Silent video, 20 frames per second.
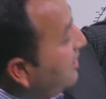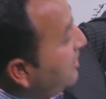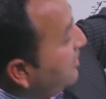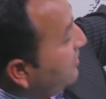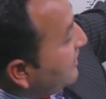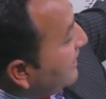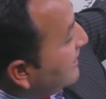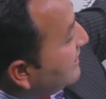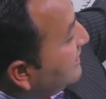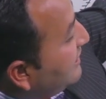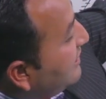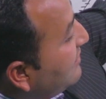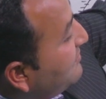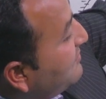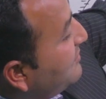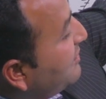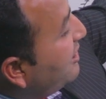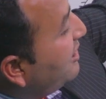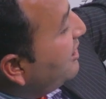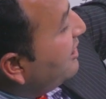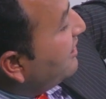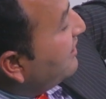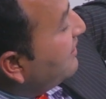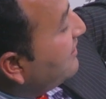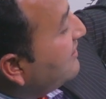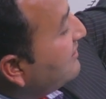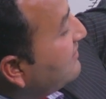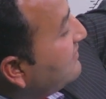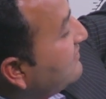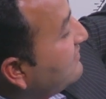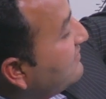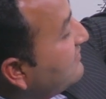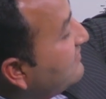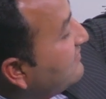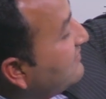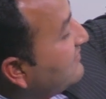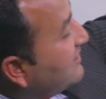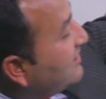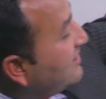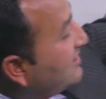You can see a bird
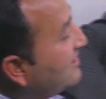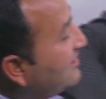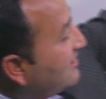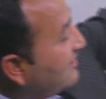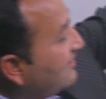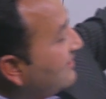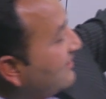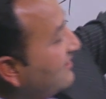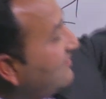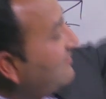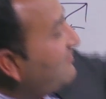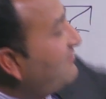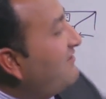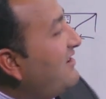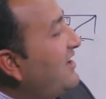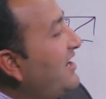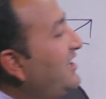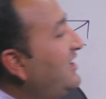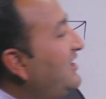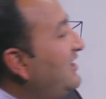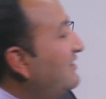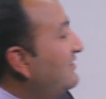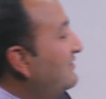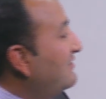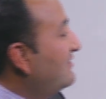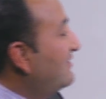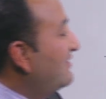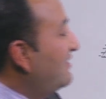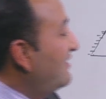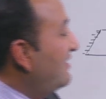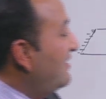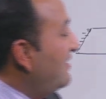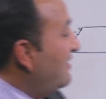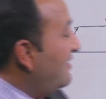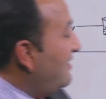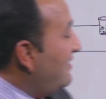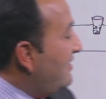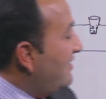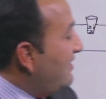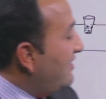flying.
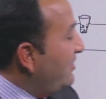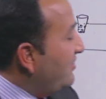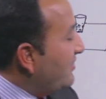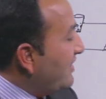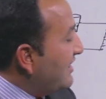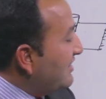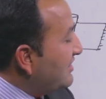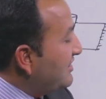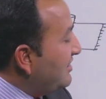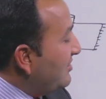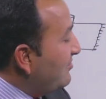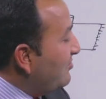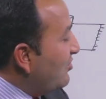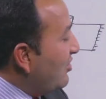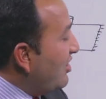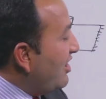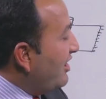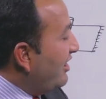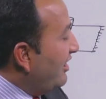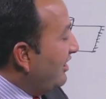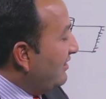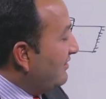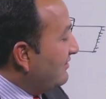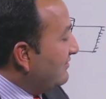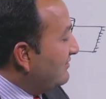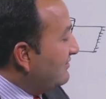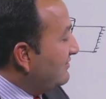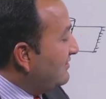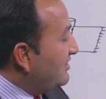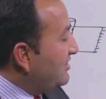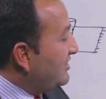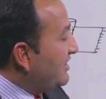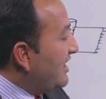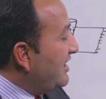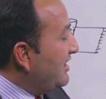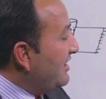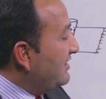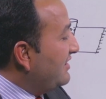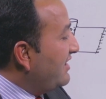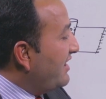You can see a boy
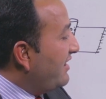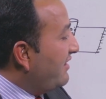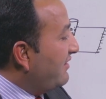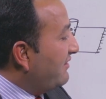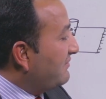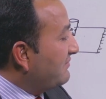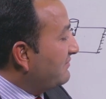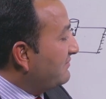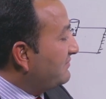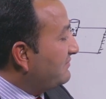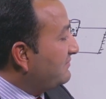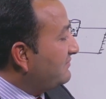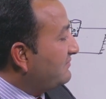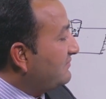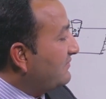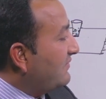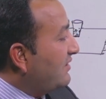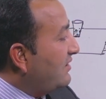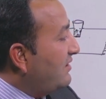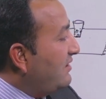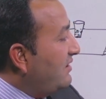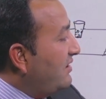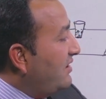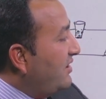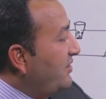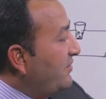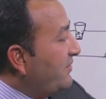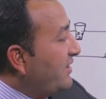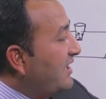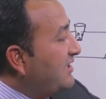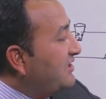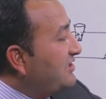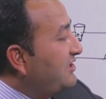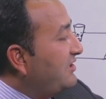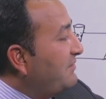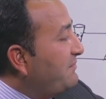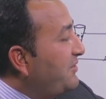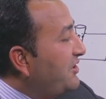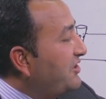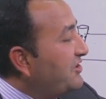standing there. You can see
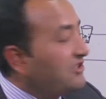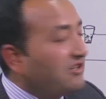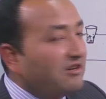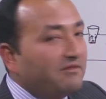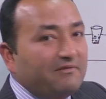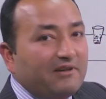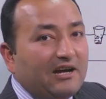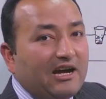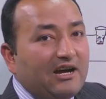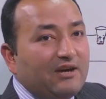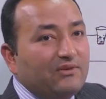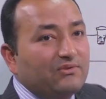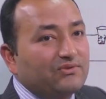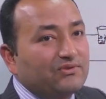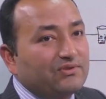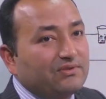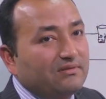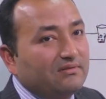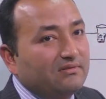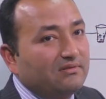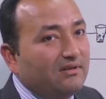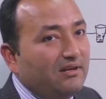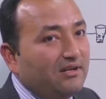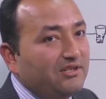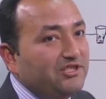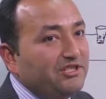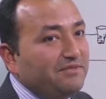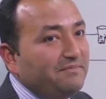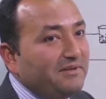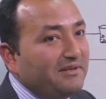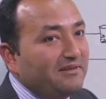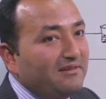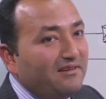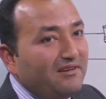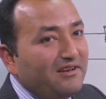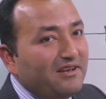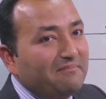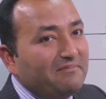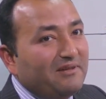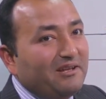a picture of a house, a typical
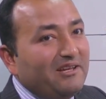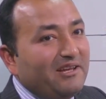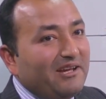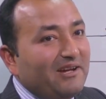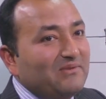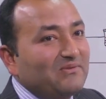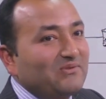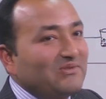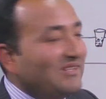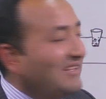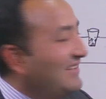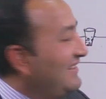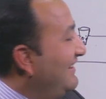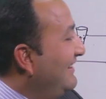Nepali house.